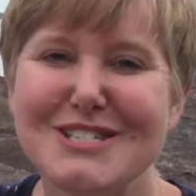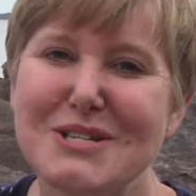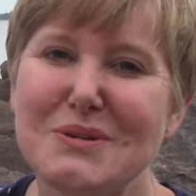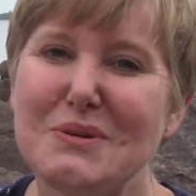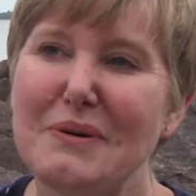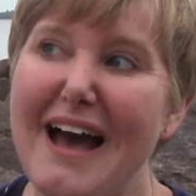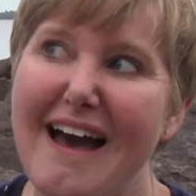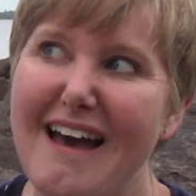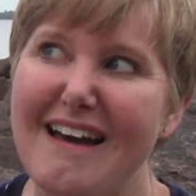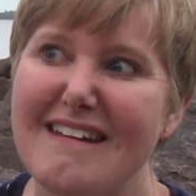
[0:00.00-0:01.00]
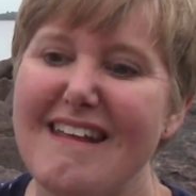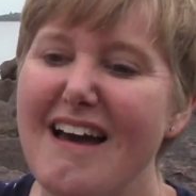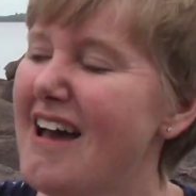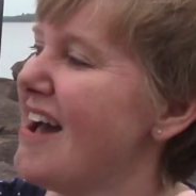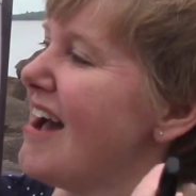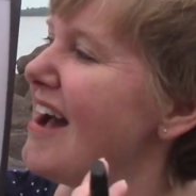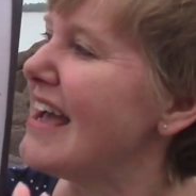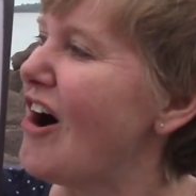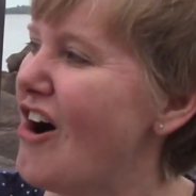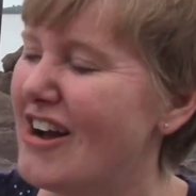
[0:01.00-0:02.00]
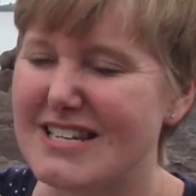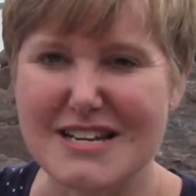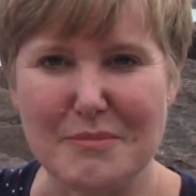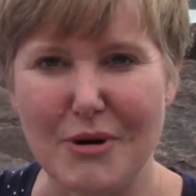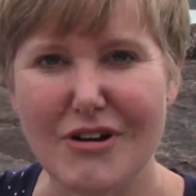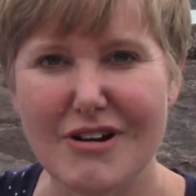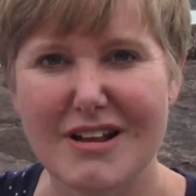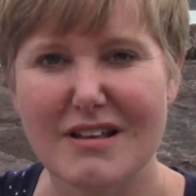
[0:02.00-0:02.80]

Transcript: to an odd number,